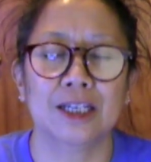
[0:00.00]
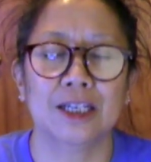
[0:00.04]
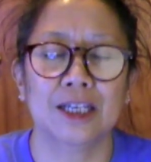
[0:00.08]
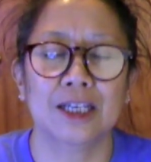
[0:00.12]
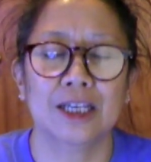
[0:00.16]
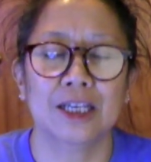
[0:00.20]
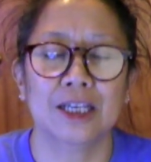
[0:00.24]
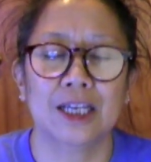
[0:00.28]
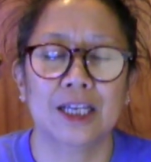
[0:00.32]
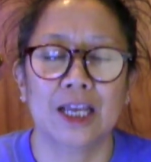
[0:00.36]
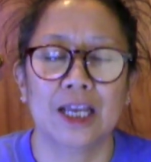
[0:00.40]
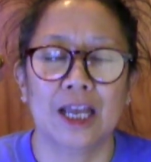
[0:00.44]

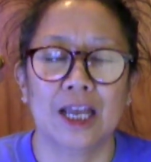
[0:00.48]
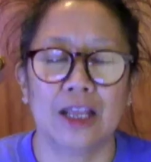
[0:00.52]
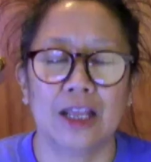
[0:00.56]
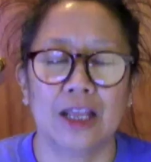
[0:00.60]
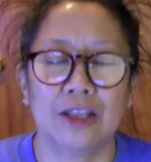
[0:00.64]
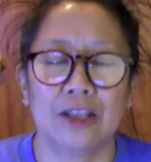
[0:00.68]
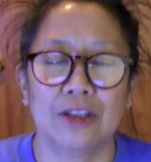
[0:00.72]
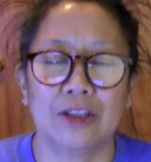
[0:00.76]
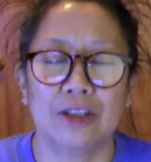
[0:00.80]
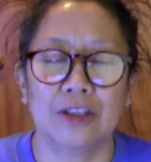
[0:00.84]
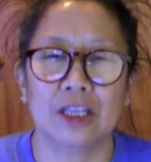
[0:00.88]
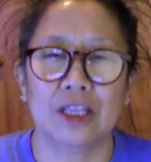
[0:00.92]
And then I
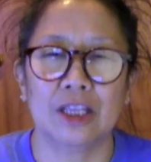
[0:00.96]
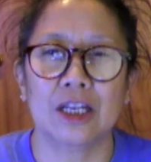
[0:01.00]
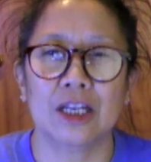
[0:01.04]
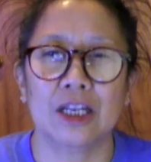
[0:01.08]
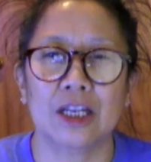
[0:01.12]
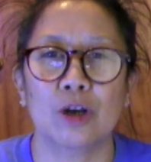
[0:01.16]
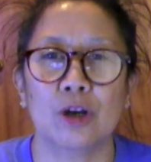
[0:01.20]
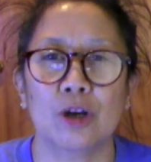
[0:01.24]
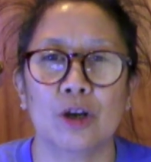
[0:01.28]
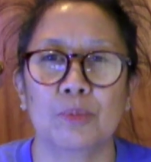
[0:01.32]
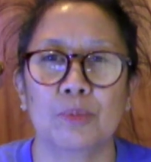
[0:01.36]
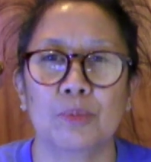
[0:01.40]
open
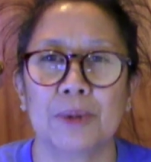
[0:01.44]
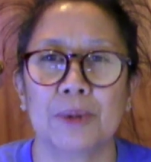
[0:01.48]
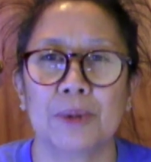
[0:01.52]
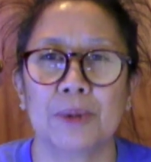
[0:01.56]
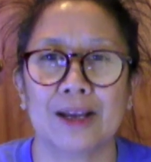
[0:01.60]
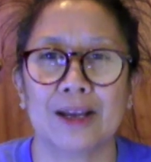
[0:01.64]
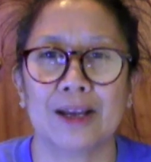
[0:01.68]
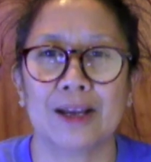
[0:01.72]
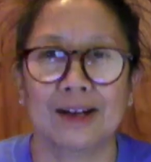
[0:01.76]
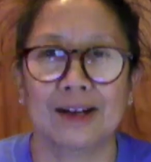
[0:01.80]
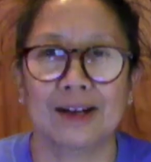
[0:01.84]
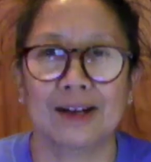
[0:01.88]
my
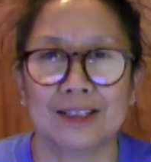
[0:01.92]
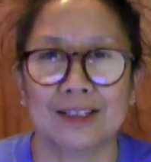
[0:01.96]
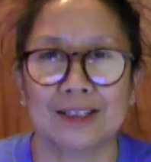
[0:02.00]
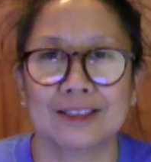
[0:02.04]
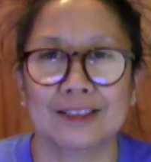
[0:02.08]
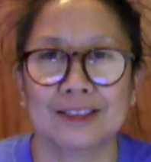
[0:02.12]
eyes.